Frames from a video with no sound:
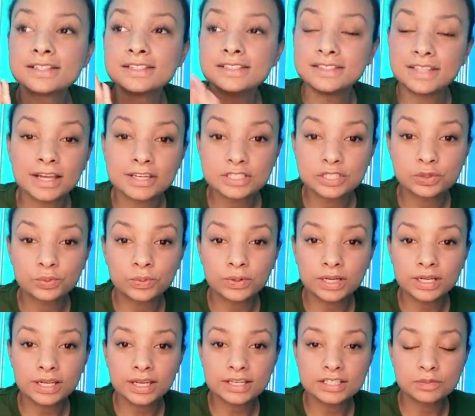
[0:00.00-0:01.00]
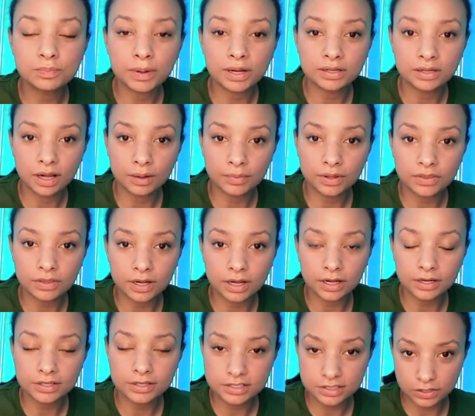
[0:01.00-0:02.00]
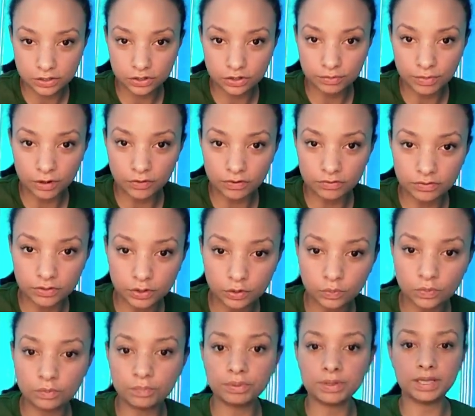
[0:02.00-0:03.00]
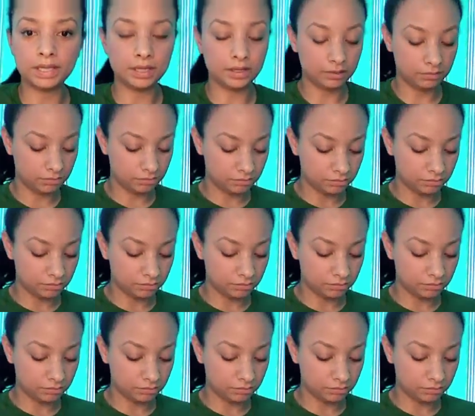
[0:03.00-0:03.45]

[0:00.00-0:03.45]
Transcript: next week is Butnumathon, so my review will be